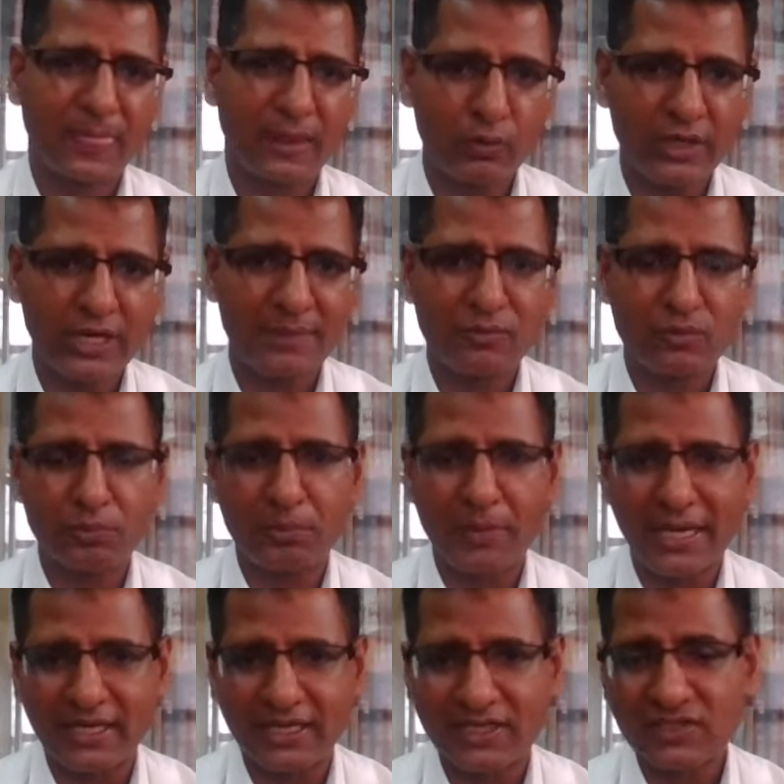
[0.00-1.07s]
we have to
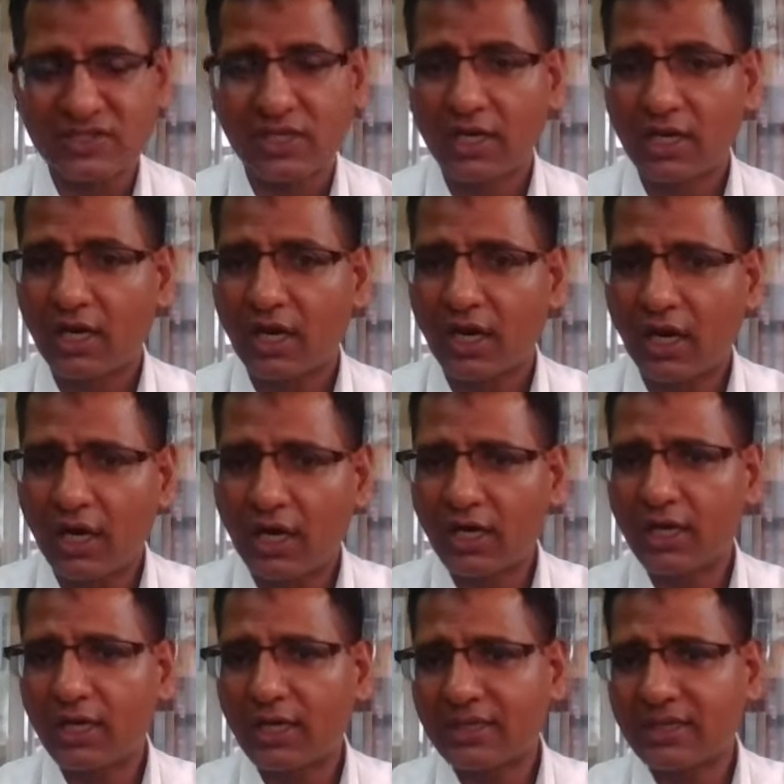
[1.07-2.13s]
manage
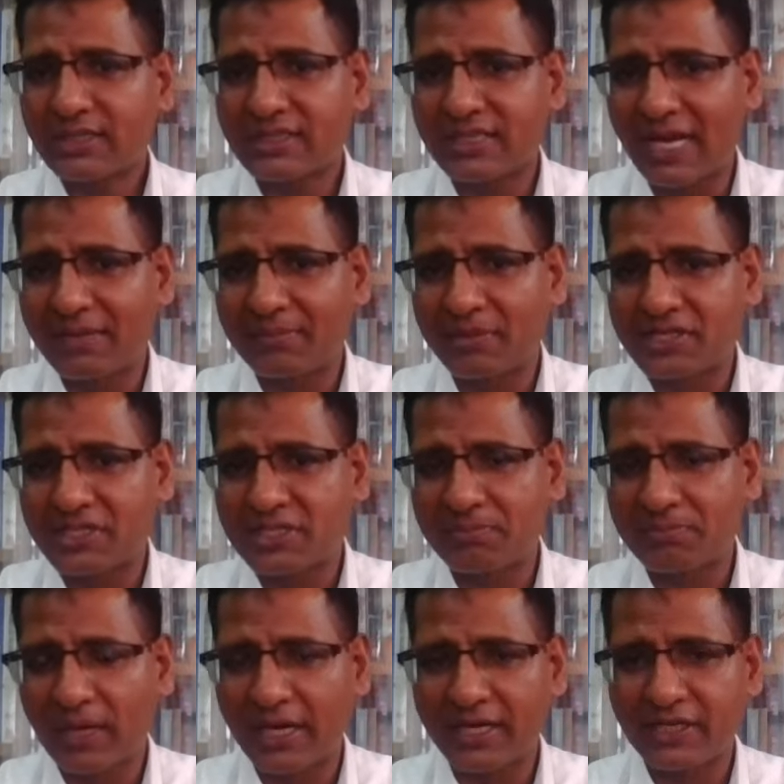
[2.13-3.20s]
all
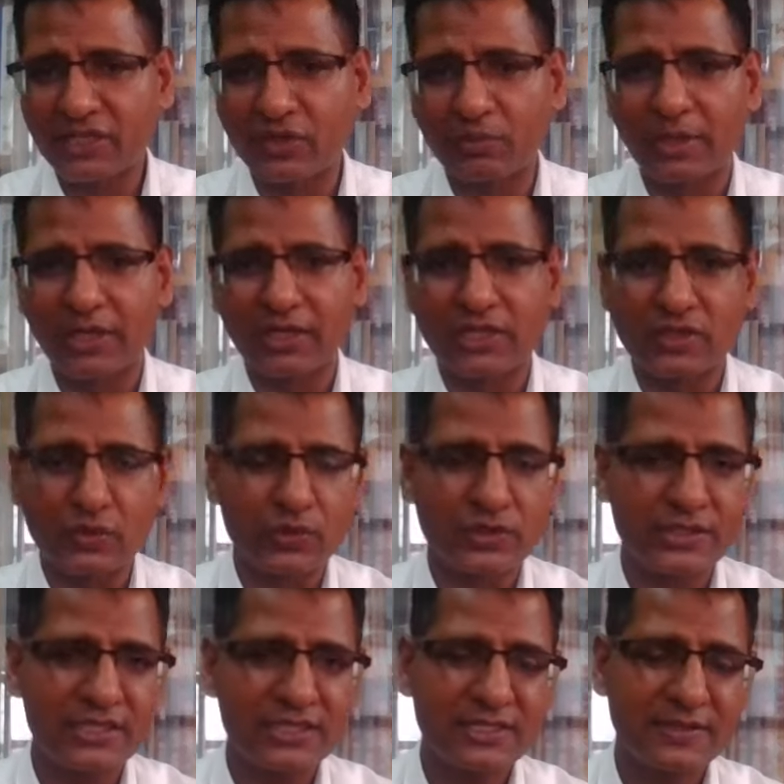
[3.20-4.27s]
diversified human
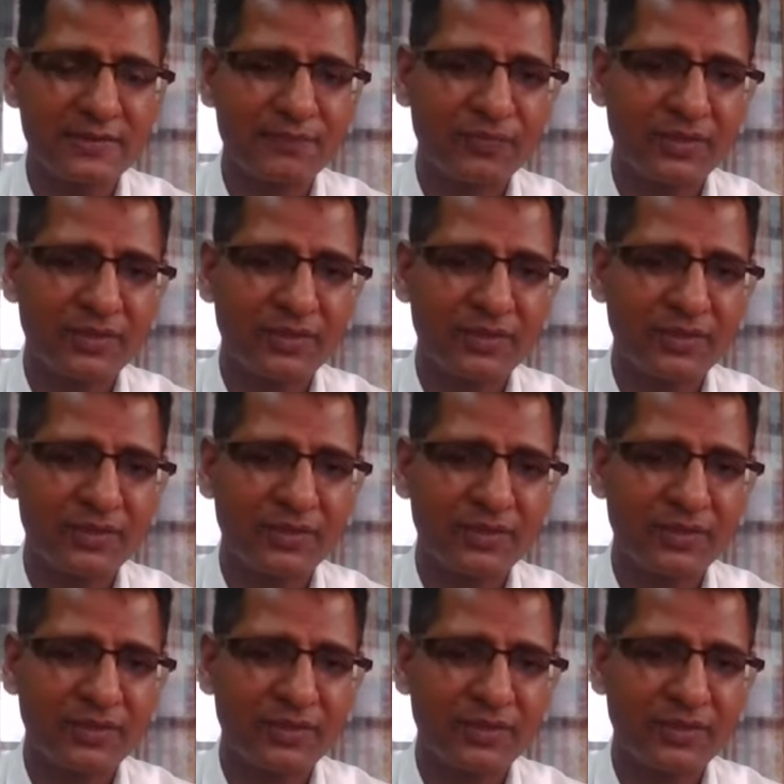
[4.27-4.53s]
resources,